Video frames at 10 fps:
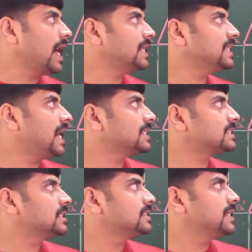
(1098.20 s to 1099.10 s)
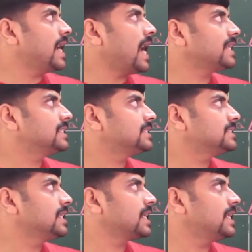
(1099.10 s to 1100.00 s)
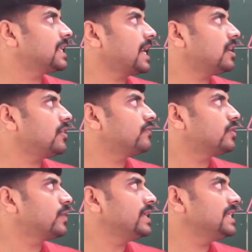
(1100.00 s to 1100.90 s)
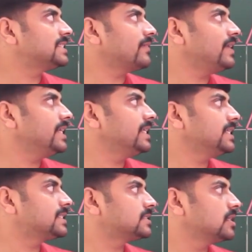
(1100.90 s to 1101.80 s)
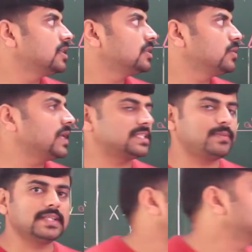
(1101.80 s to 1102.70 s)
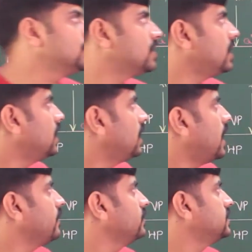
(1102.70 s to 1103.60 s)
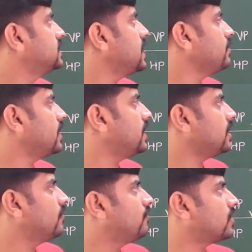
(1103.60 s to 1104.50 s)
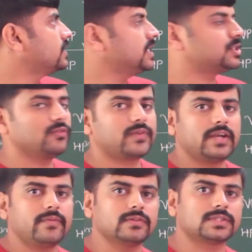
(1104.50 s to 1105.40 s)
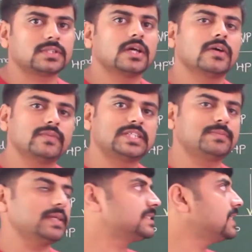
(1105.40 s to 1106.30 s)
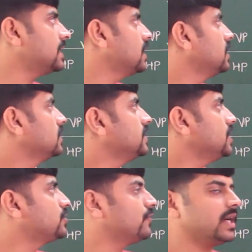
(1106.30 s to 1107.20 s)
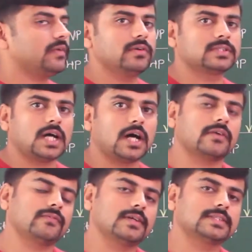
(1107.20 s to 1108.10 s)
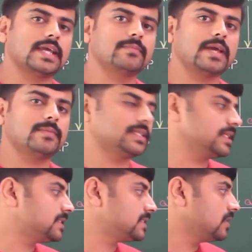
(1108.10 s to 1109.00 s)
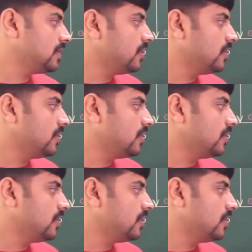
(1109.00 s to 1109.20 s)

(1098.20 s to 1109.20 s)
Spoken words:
as he asked, the axis is inclined at an angle of 27 degrees to HP. As usual, I use the same color for these two front views, which means that these two front views are of same dimensions.